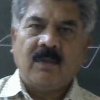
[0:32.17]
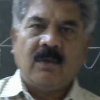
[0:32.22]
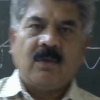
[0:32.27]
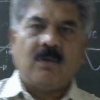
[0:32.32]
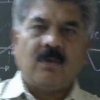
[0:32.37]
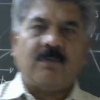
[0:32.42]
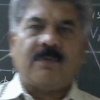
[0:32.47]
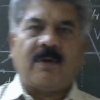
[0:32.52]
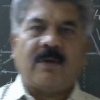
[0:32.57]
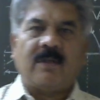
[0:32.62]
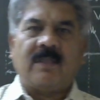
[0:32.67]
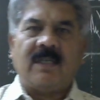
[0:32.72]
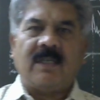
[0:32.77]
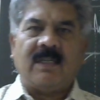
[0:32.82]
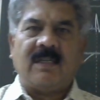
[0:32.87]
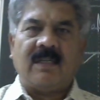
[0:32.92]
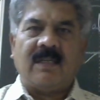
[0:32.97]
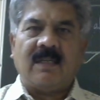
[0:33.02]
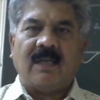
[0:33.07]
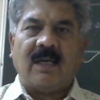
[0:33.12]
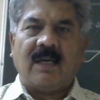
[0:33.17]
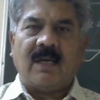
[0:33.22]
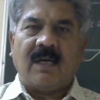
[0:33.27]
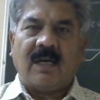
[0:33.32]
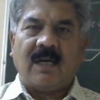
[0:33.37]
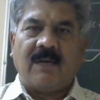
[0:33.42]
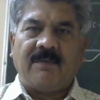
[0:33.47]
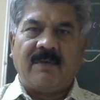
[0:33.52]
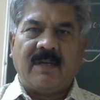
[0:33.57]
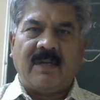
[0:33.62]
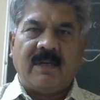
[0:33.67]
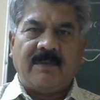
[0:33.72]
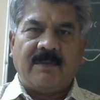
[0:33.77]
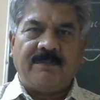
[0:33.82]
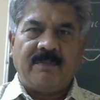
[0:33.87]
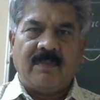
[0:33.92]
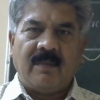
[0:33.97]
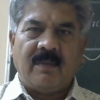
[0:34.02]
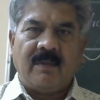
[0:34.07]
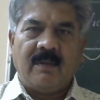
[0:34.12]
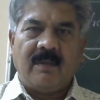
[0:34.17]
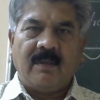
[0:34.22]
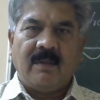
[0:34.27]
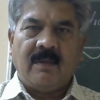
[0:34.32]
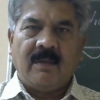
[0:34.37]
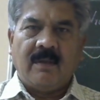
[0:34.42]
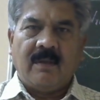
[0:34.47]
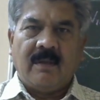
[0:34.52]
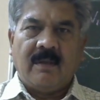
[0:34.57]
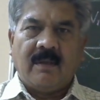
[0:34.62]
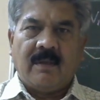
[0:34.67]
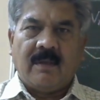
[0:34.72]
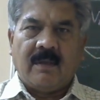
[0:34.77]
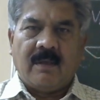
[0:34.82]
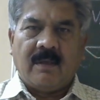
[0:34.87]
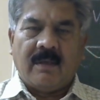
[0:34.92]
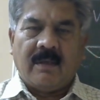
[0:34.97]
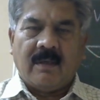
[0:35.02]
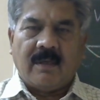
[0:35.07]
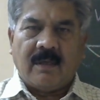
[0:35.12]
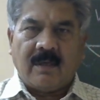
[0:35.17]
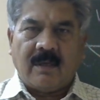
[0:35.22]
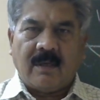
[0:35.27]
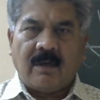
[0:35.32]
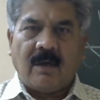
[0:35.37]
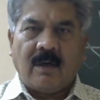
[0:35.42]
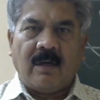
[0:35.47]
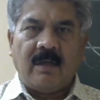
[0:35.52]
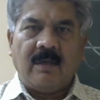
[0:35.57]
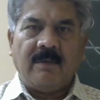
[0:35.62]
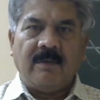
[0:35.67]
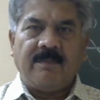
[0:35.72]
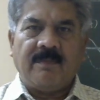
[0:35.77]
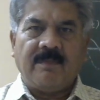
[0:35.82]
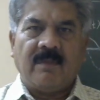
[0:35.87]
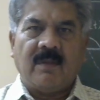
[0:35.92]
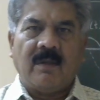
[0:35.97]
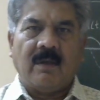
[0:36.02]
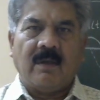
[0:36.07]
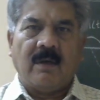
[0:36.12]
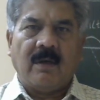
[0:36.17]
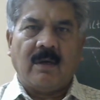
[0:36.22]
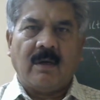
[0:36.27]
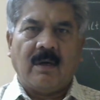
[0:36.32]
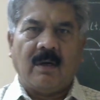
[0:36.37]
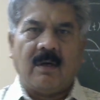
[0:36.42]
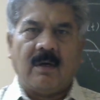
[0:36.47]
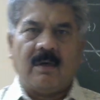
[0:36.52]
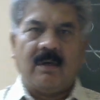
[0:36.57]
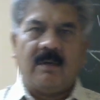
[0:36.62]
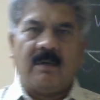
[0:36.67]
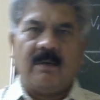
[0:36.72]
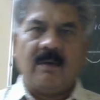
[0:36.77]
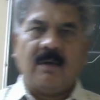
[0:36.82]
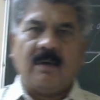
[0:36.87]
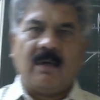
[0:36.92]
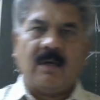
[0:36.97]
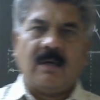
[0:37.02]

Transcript: So for this I will recall or